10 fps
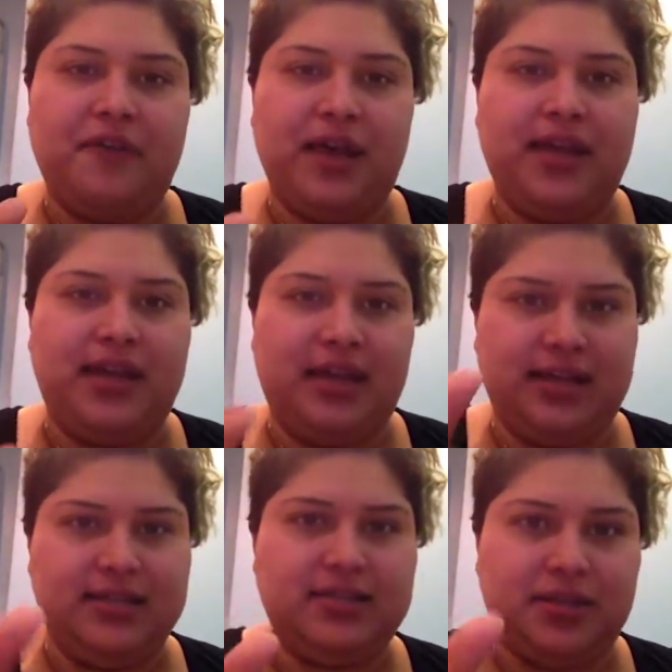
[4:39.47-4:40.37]
if I
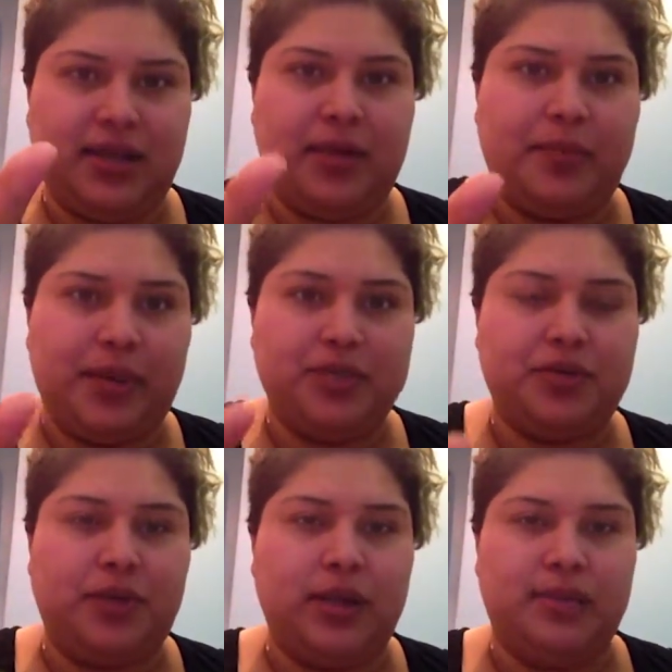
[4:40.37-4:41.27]
can insert like a
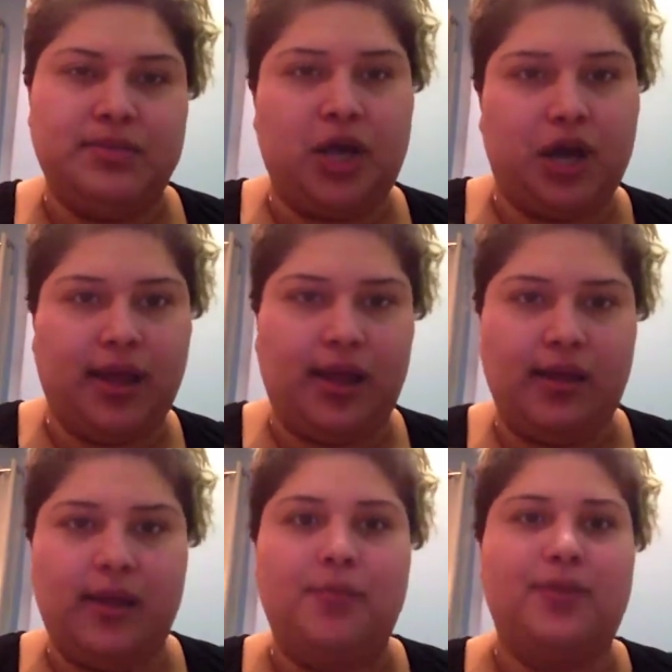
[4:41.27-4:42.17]
picture while I'm
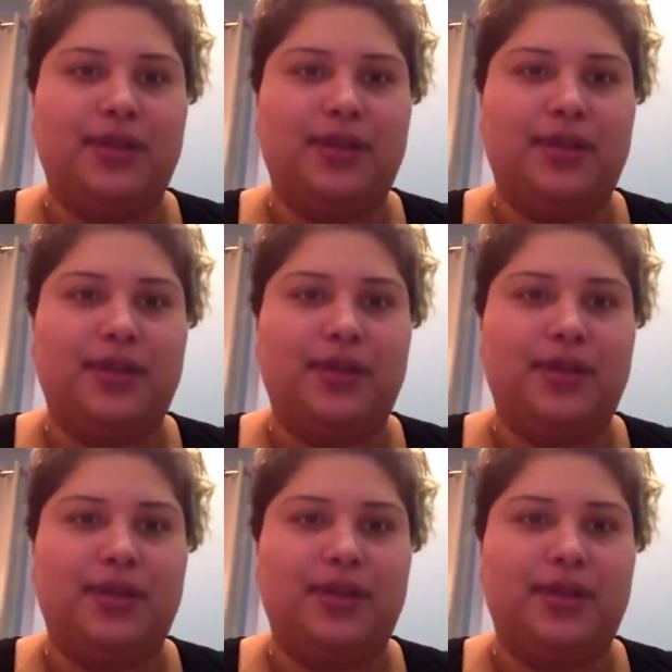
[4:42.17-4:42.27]
talking.